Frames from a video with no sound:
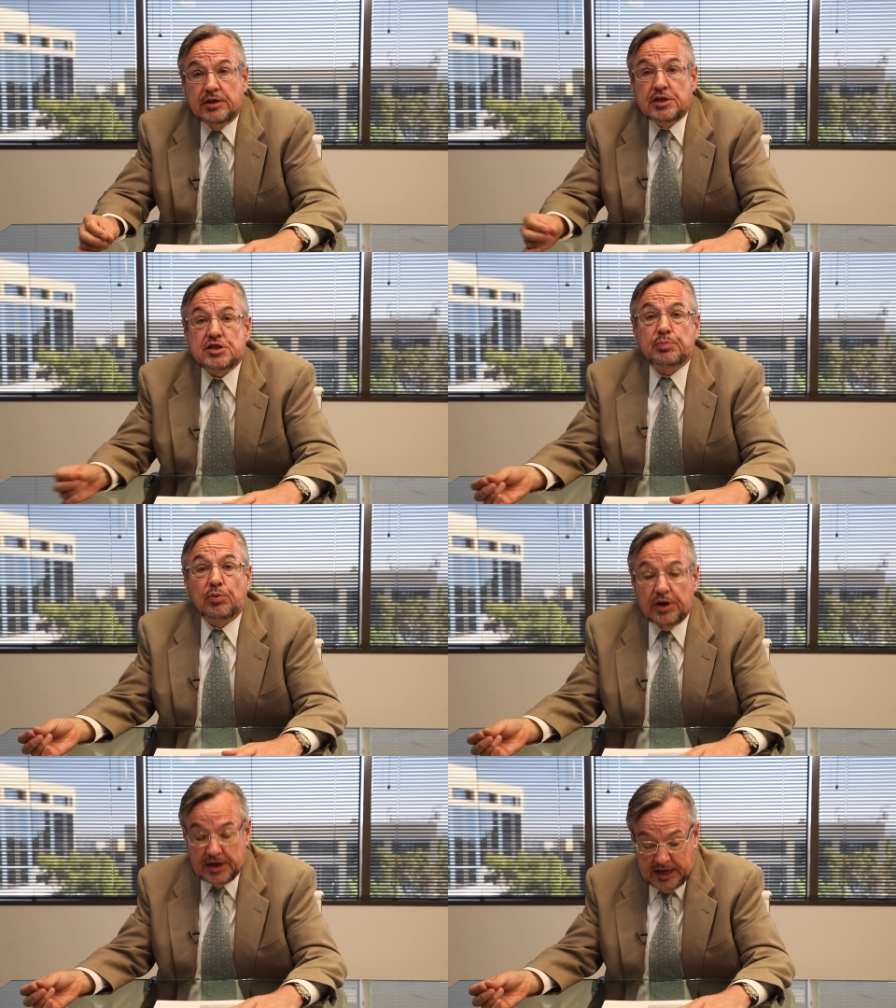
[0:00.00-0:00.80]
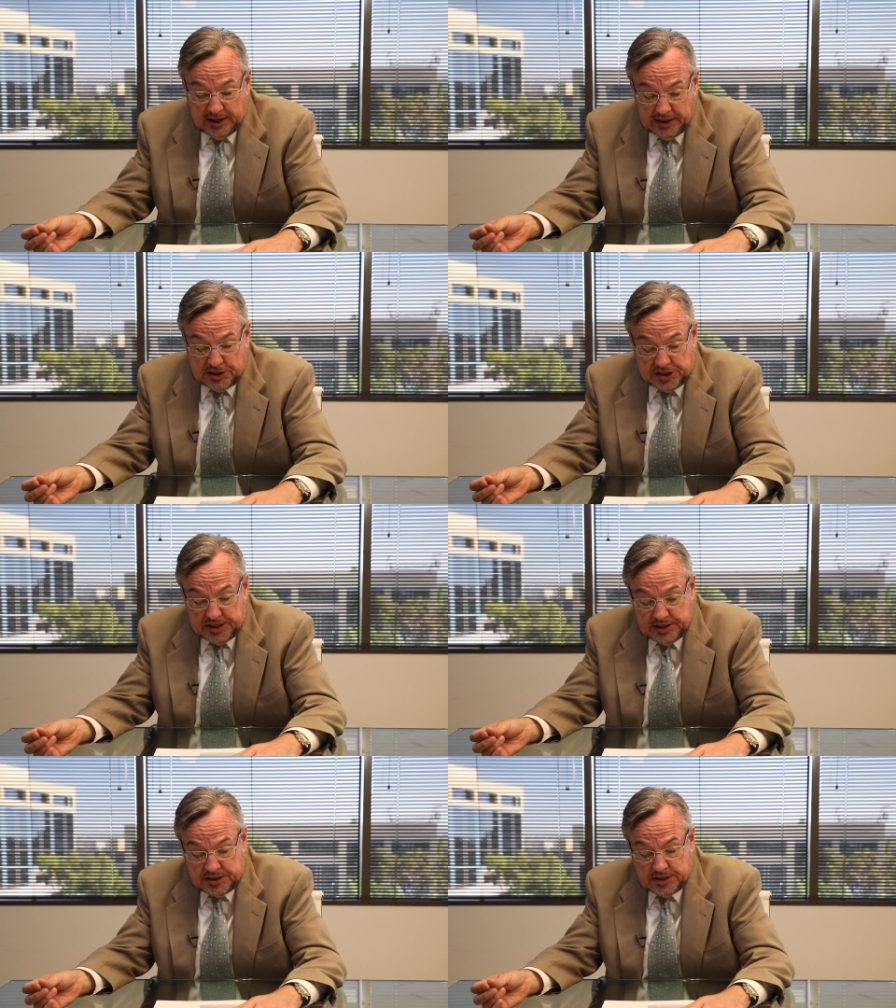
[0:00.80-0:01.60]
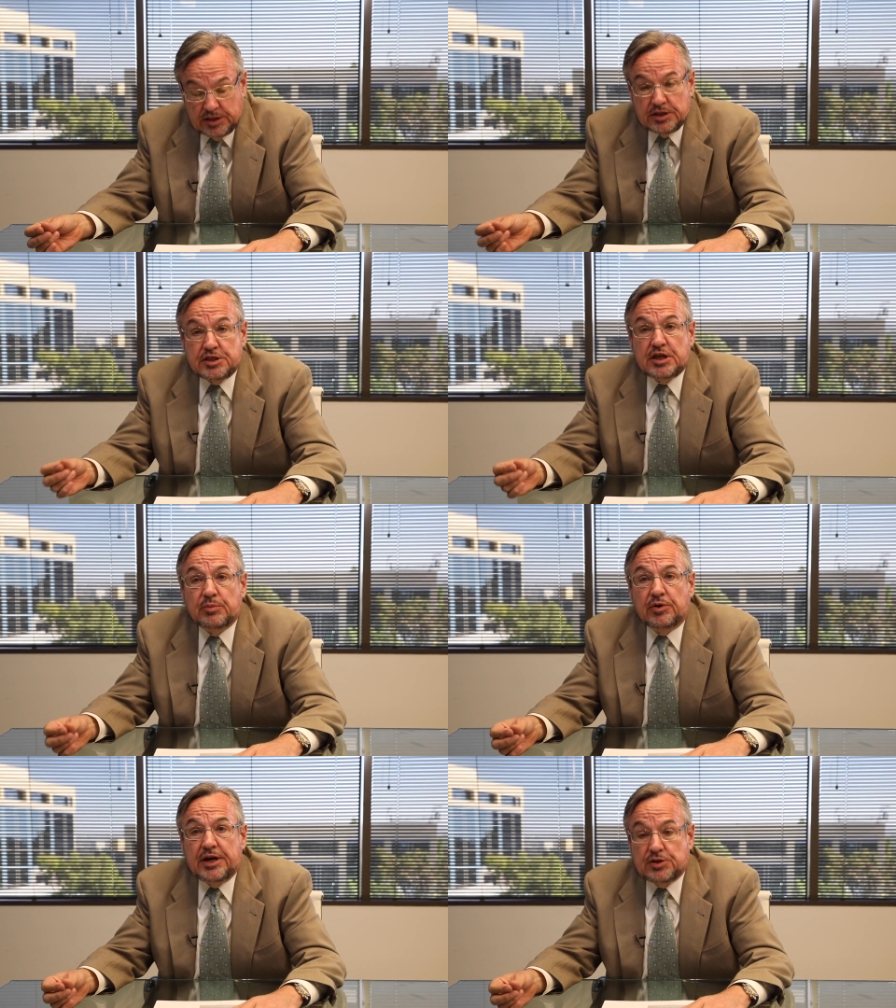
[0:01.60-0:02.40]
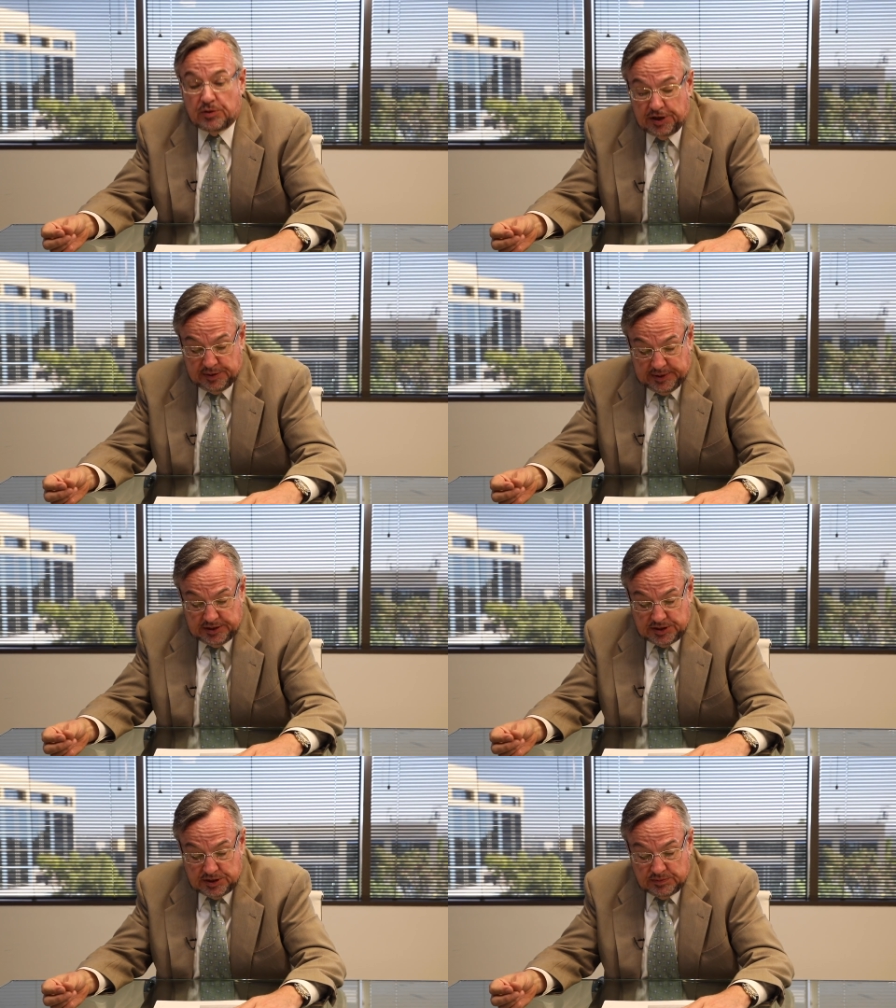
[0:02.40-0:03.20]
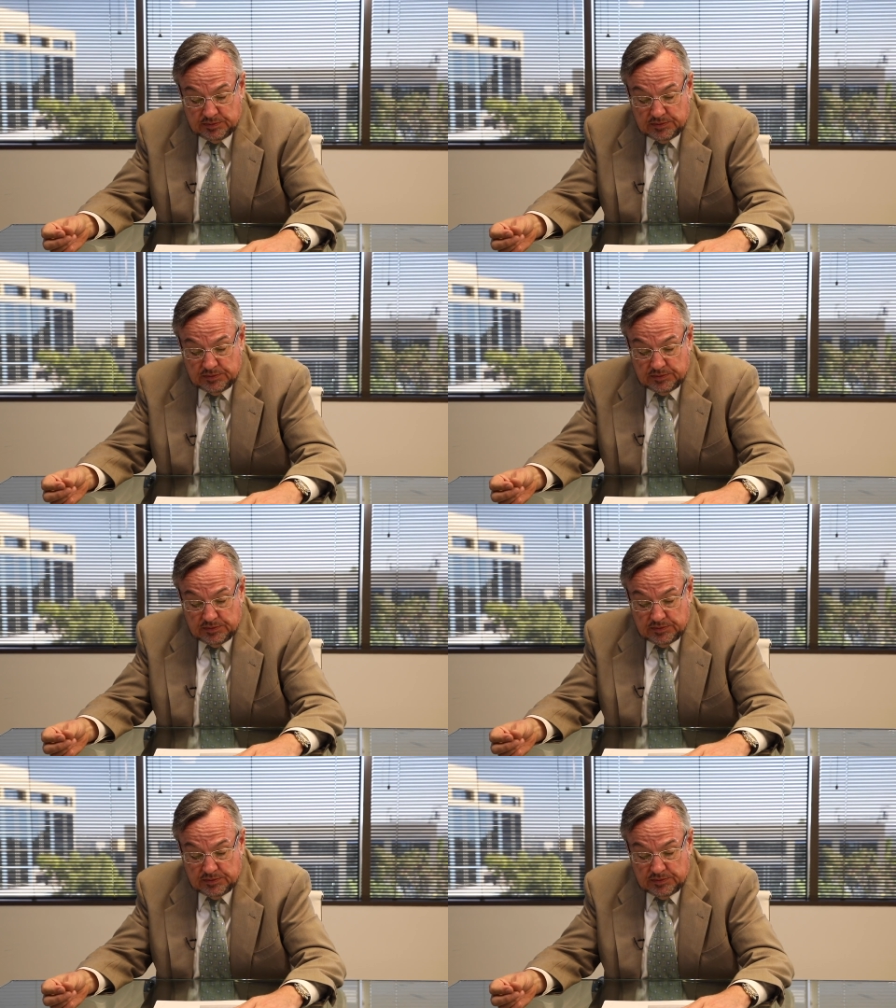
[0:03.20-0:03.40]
to support analogies, to summarize arguments.